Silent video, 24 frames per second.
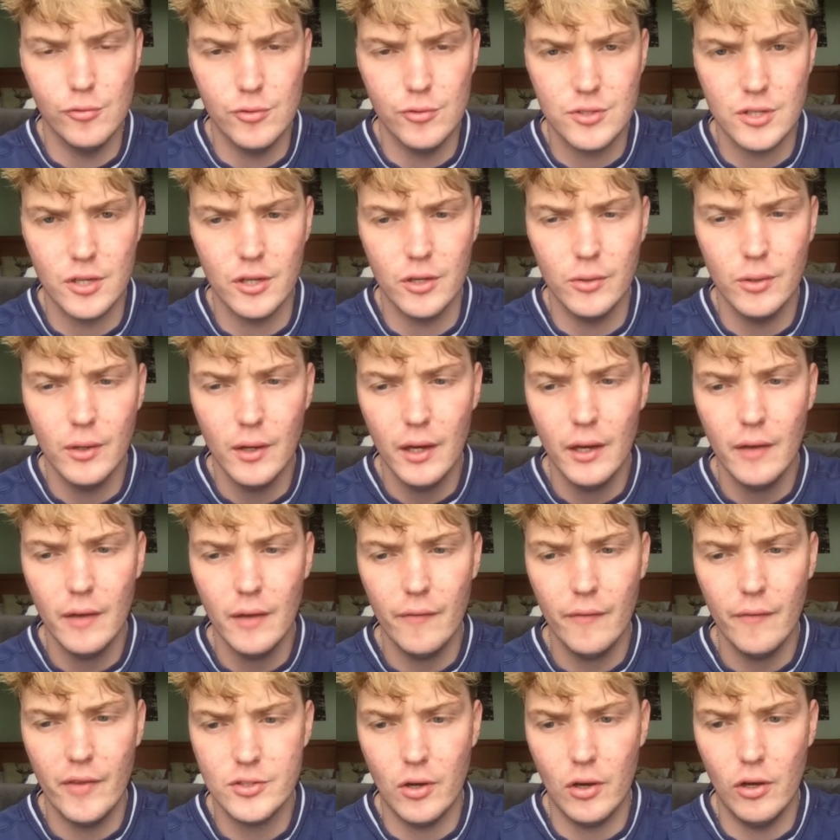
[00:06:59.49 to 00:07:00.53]
So there's
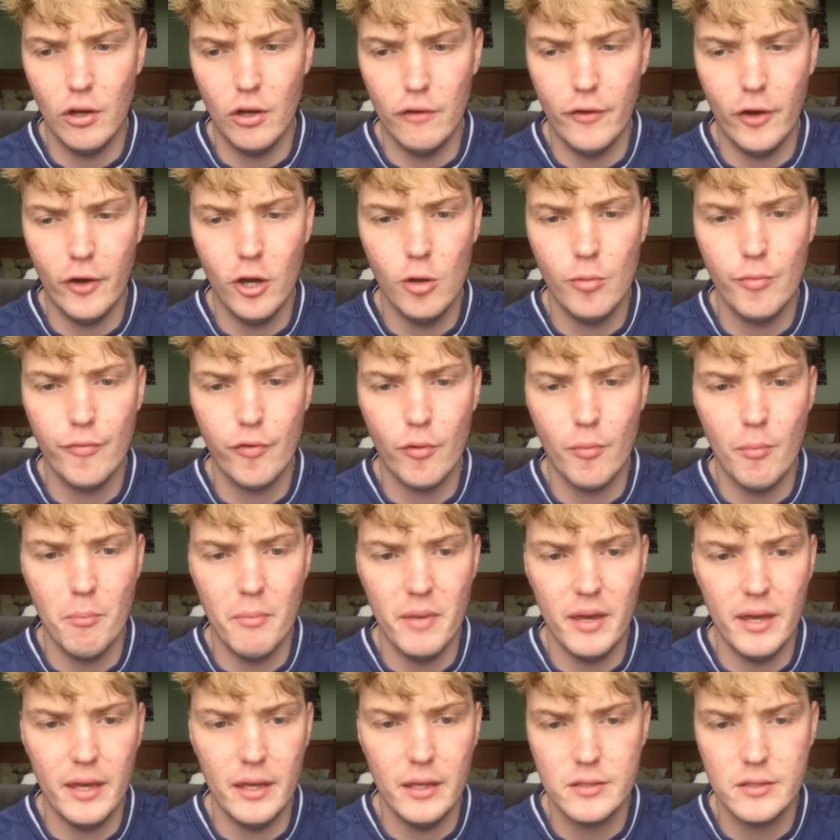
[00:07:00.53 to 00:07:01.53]
not a lot of hope from me